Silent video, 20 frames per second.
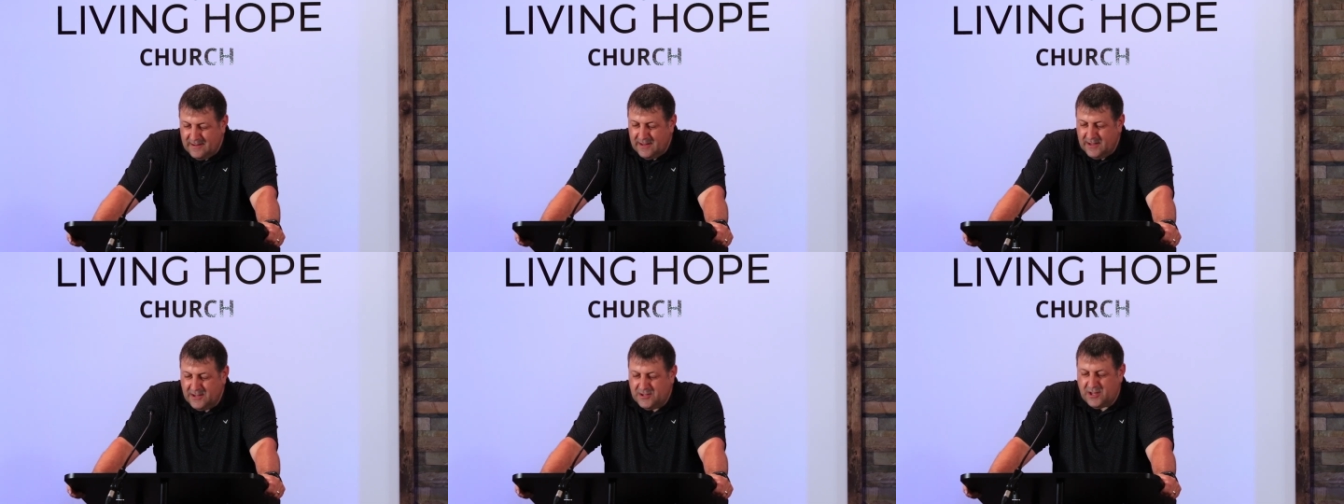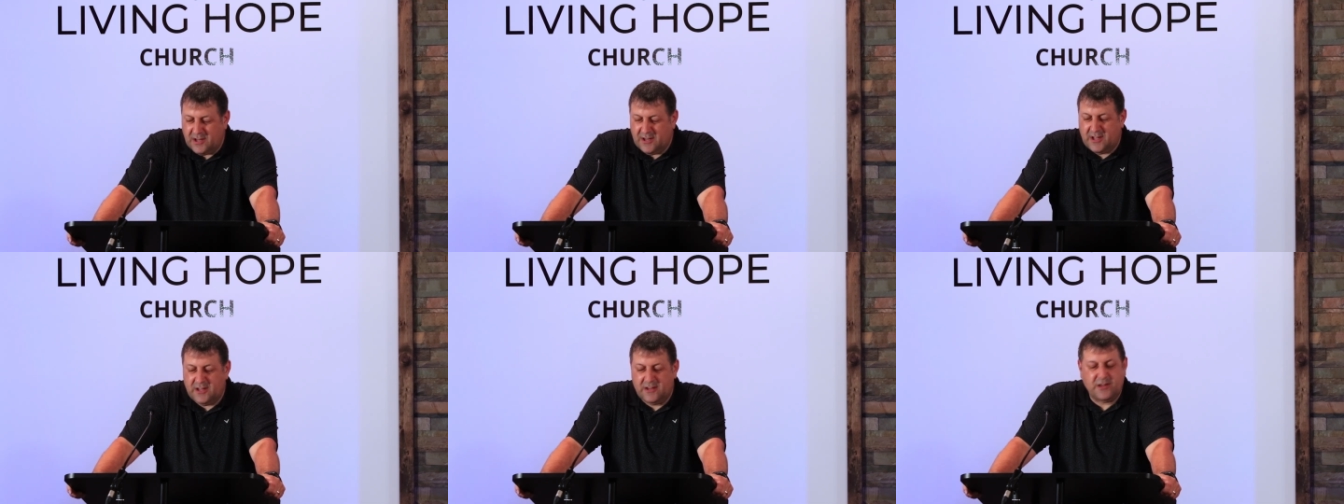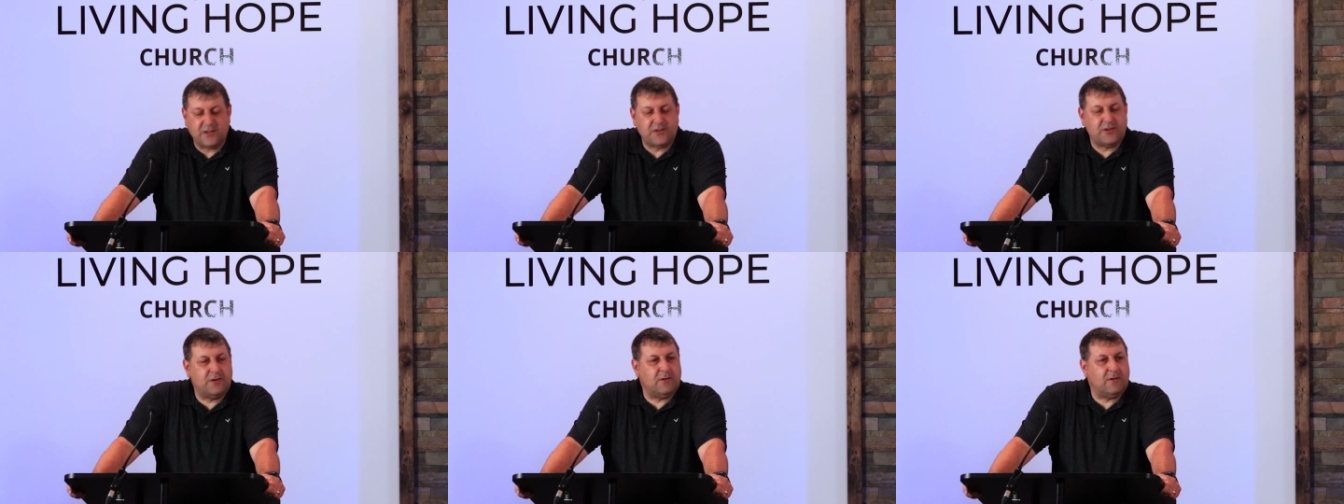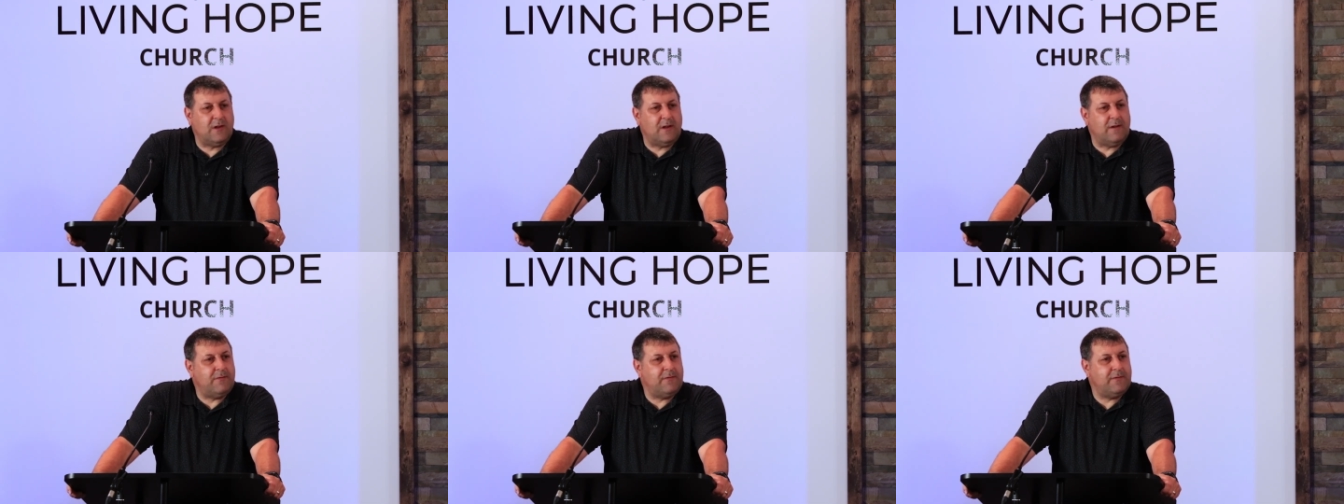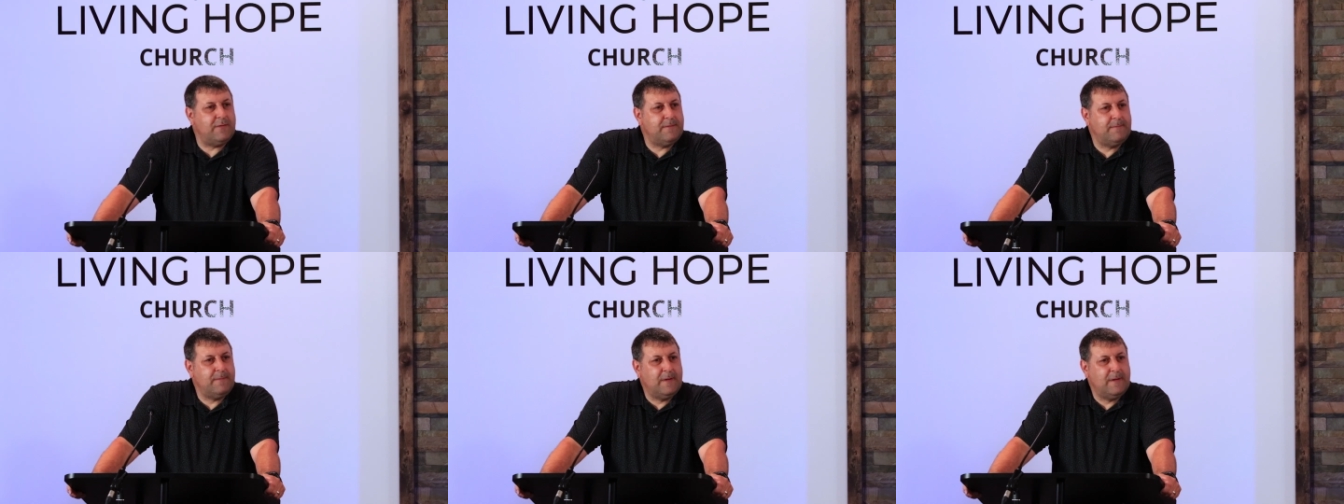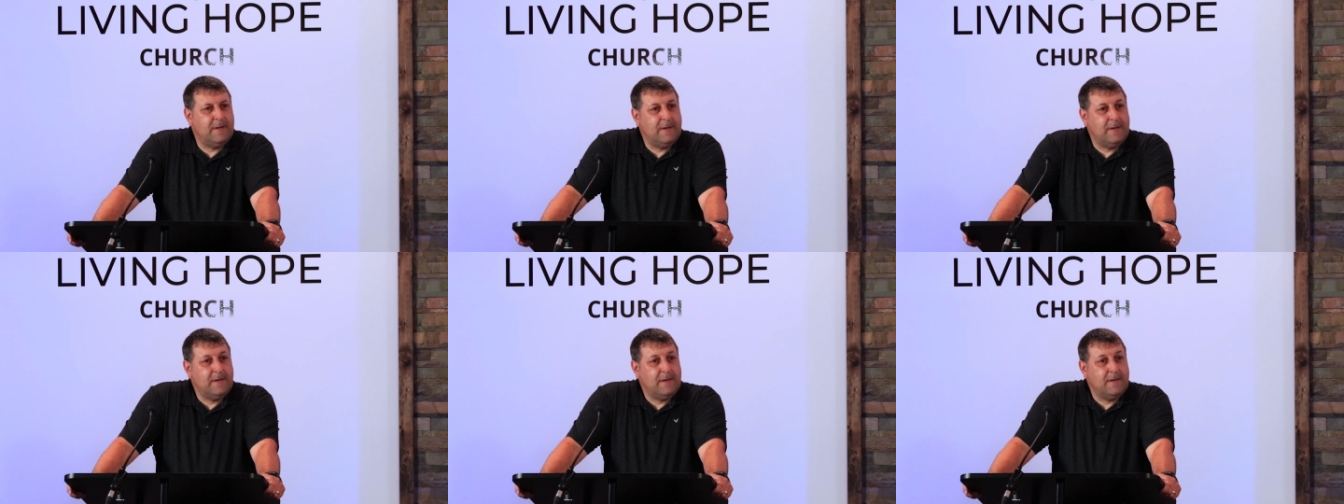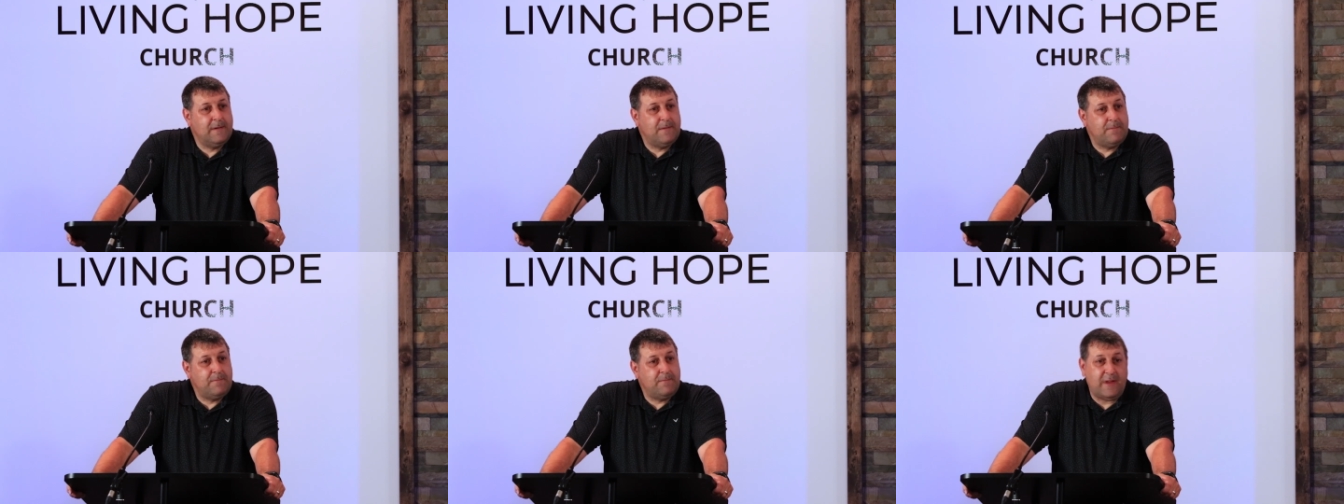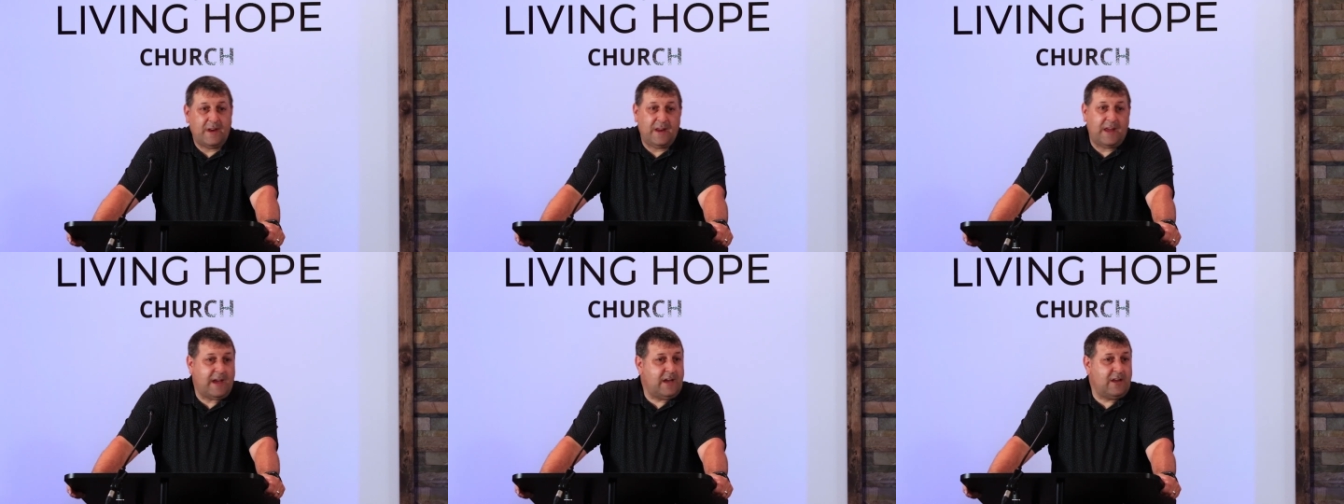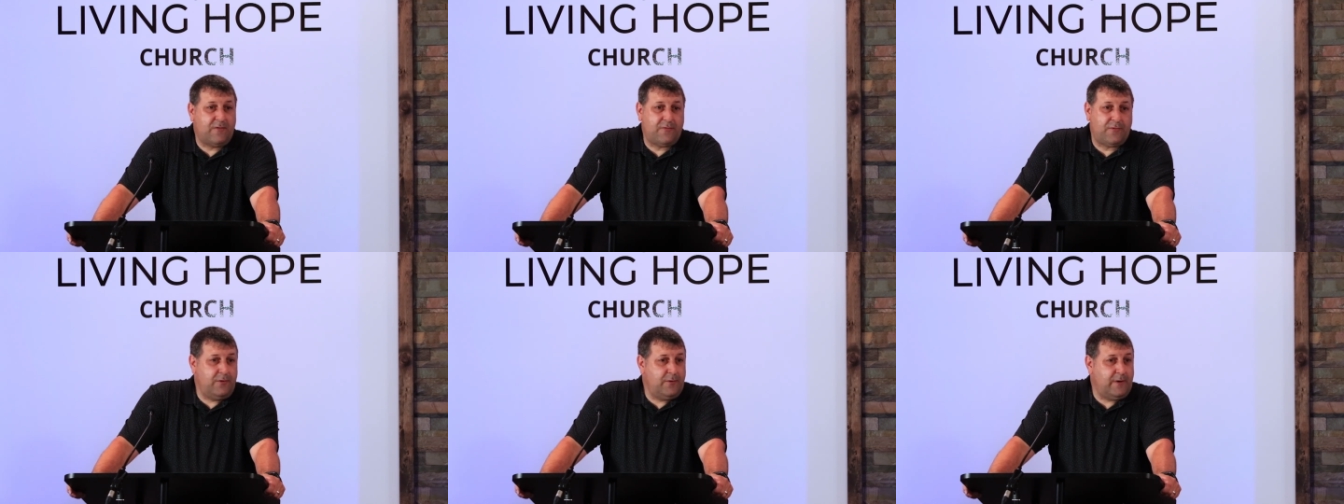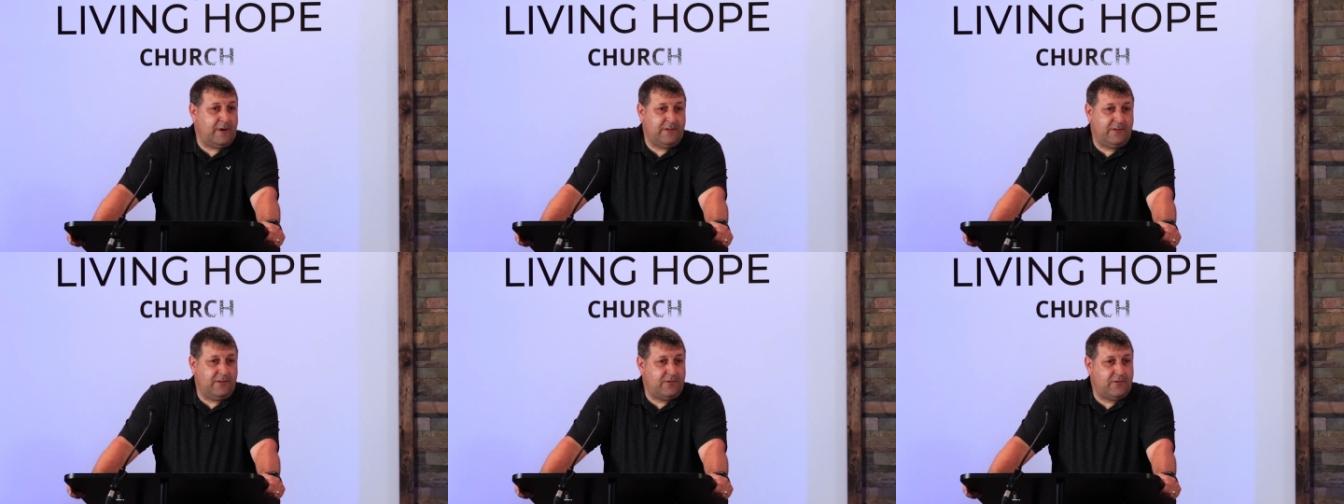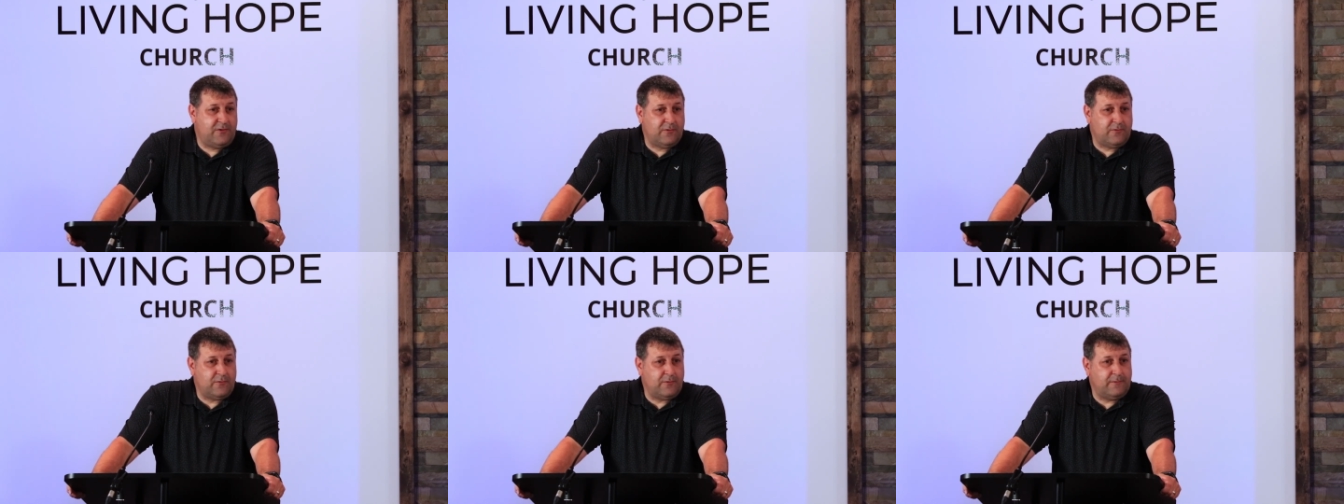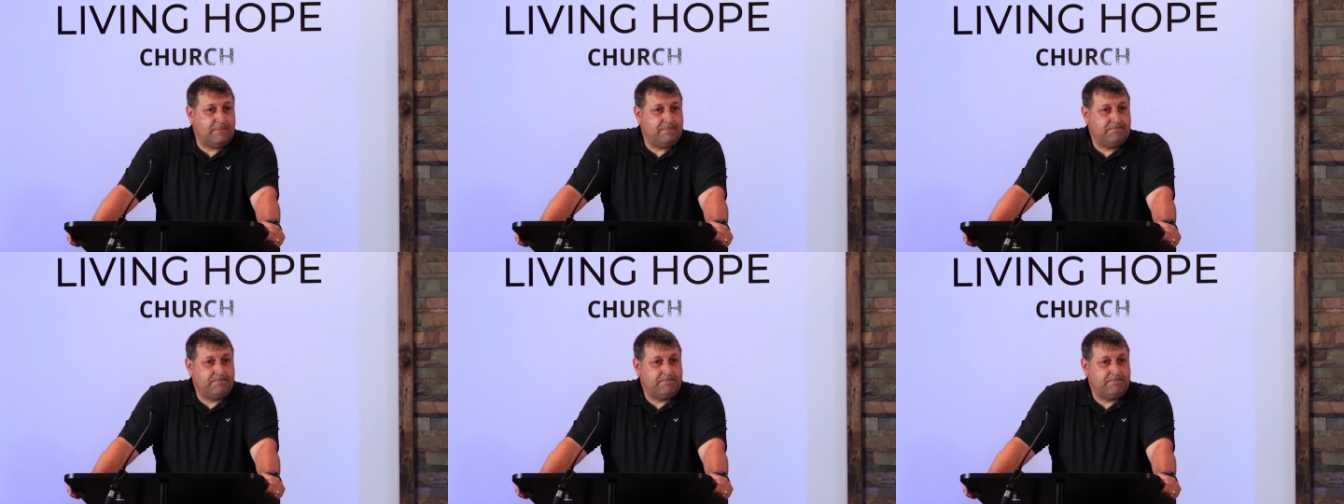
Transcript: his unconditional love that he has for you as his children.